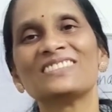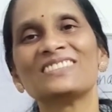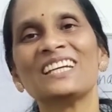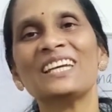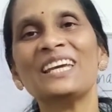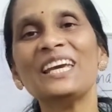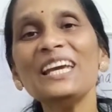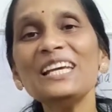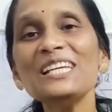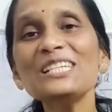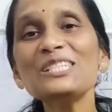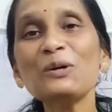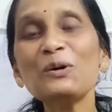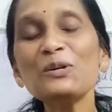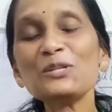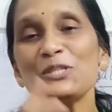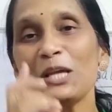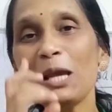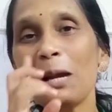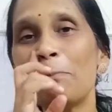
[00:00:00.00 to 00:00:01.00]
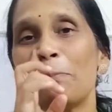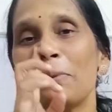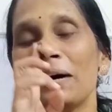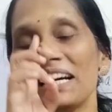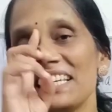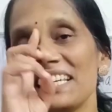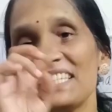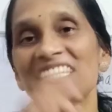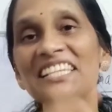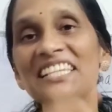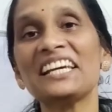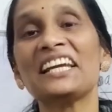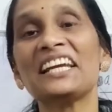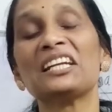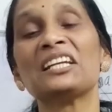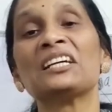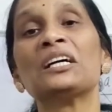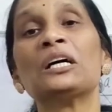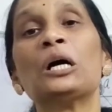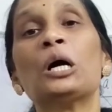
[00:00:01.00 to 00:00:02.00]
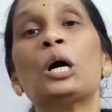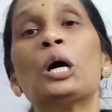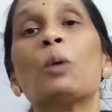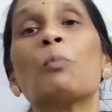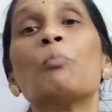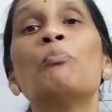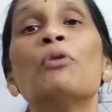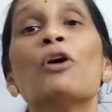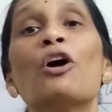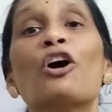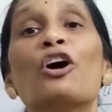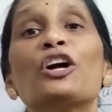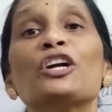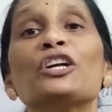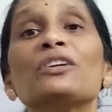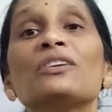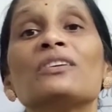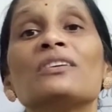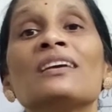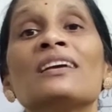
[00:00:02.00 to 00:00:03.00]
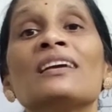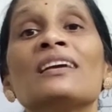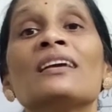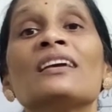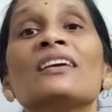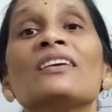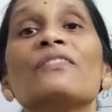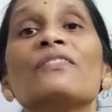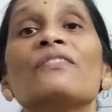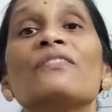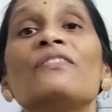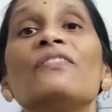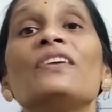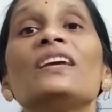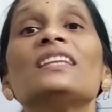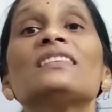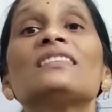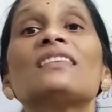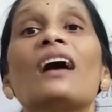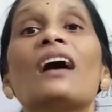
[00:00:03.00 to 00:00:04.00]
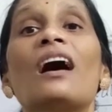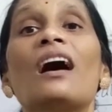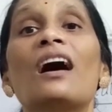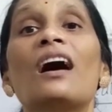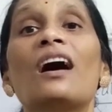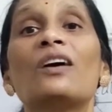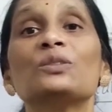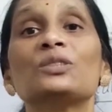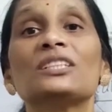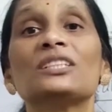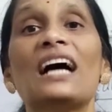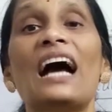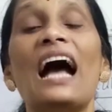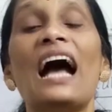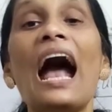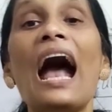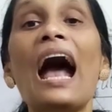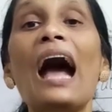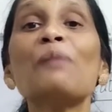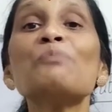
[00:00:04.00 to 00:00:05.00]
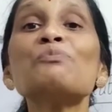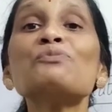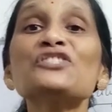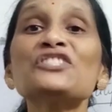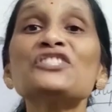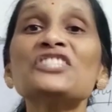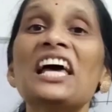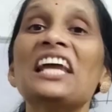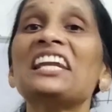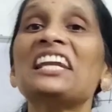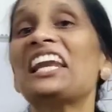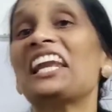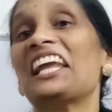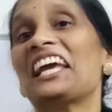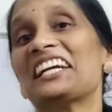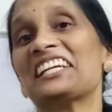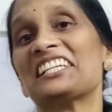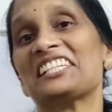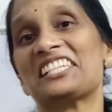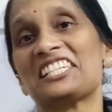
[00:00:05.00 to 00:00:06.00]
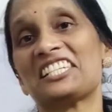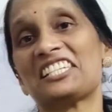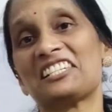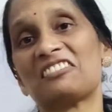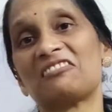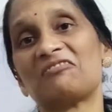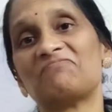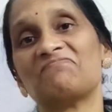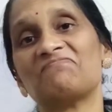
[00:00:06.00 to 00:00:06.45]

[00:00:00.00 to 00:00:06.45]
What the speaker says: He is also a person born without arms and legs.